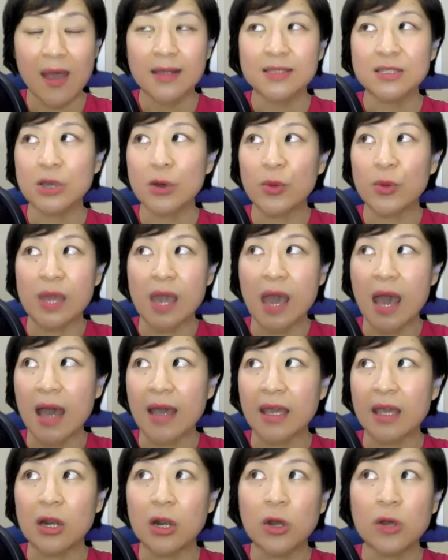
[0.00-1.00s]
So
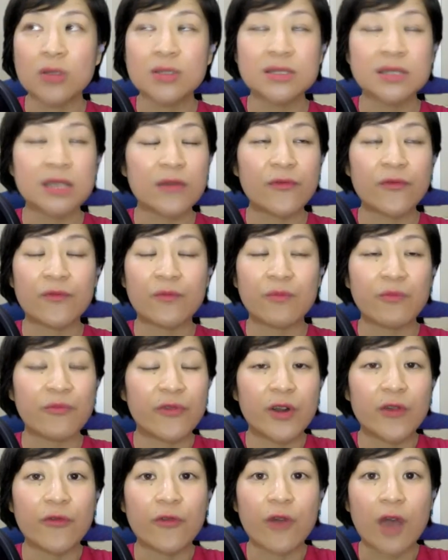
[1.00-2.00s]
yeah, it looks
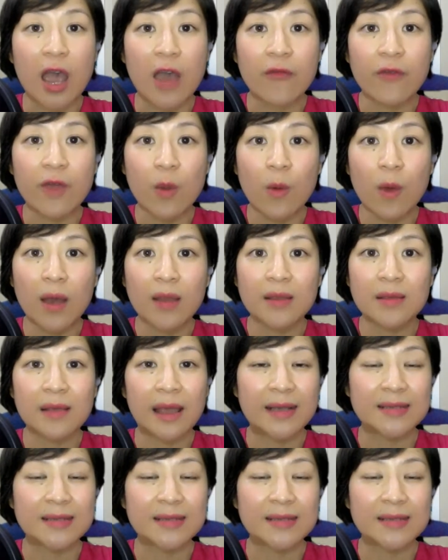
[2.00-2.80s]
different for everyone.